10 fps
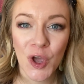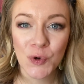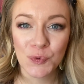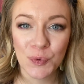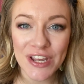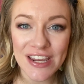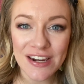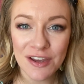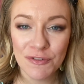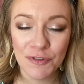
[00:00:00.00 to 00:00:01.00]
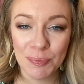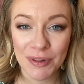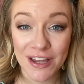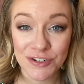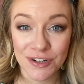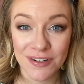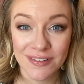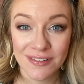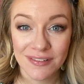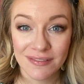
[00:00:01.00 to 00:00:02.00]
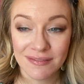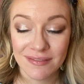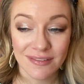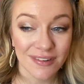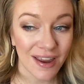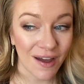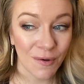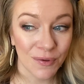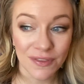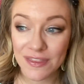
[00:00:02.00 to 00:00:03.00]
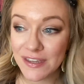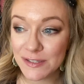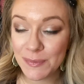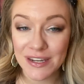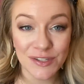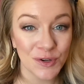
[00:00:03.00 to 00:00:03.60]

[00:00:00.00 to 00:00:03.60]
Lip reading: Read for pleasure. Now, this means